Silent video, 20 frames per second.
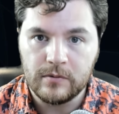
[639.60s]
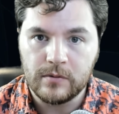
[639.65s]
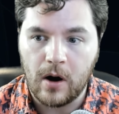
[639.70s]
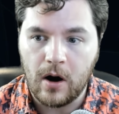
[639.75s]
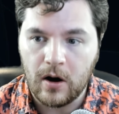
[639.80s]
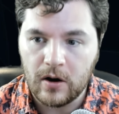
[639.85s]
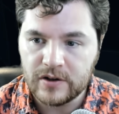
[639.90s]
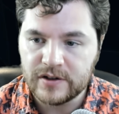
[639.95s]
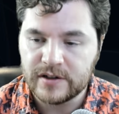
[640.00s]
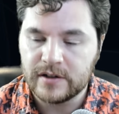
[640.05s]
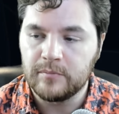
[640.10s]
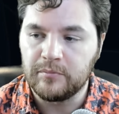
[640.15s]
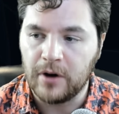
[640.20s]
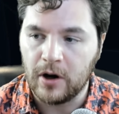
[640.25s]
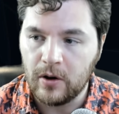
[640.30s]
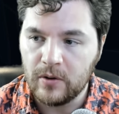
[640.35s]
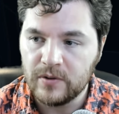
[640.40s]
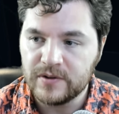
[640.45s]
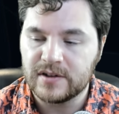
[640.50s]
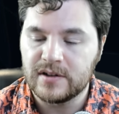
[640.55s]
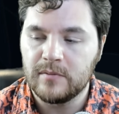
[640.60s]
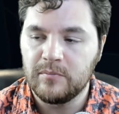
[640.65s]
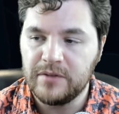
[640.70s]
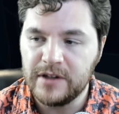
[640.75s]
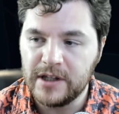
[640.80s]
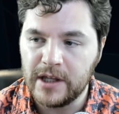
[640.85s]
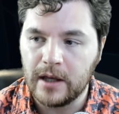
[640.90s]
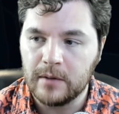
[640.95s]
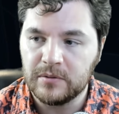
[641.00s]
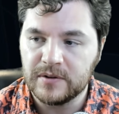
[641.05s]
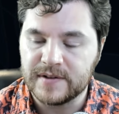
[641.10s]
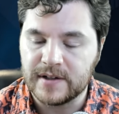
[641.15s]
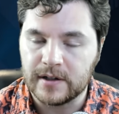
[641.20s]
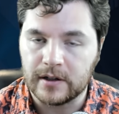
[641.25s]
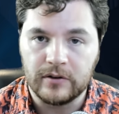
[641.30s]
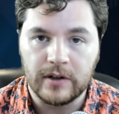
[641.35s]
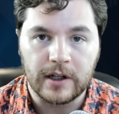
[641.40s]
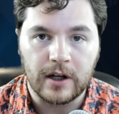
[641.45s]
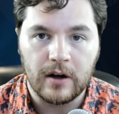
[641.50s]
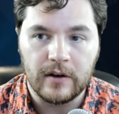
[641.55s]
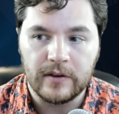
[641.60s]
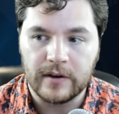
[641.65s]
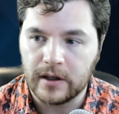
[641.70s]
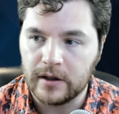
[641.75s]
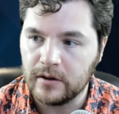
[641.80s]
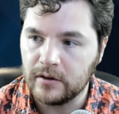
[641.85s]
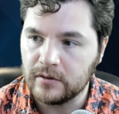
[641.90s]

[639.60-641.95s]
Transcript: You are supposed to be able to click on the